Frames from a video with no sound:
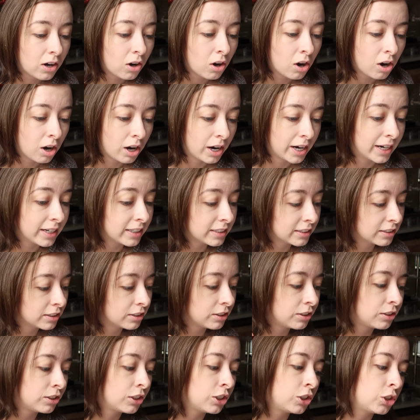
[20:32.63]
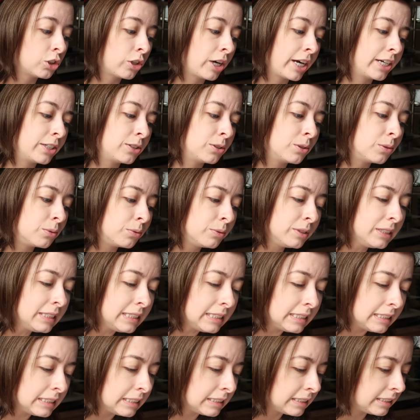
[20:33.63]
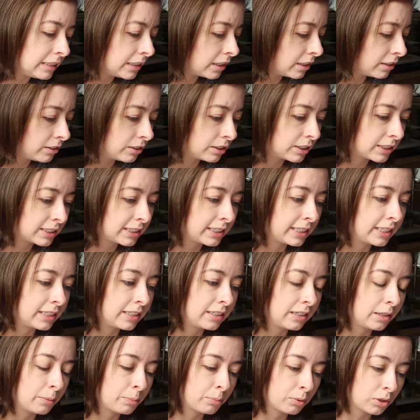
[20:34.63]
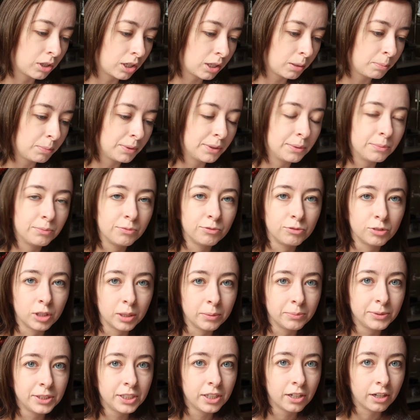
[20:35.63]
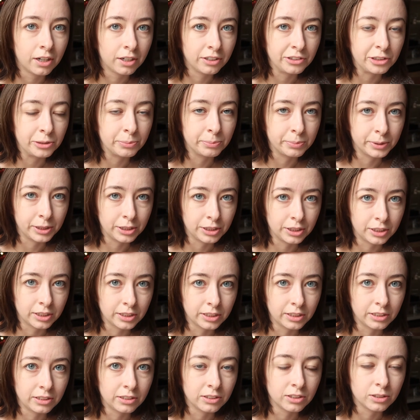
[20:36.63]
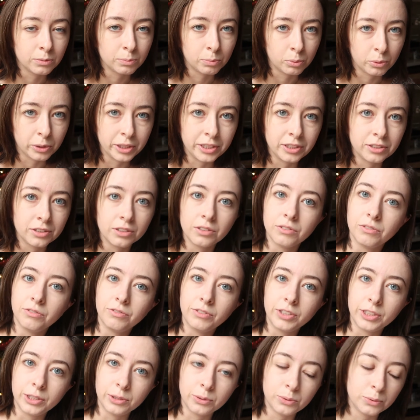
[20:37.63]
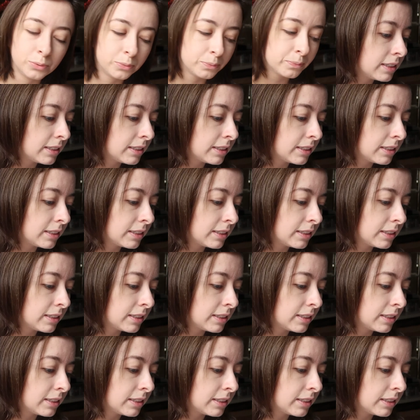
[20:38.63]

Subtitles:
ought to try to really understand the problem from the other person's point of view.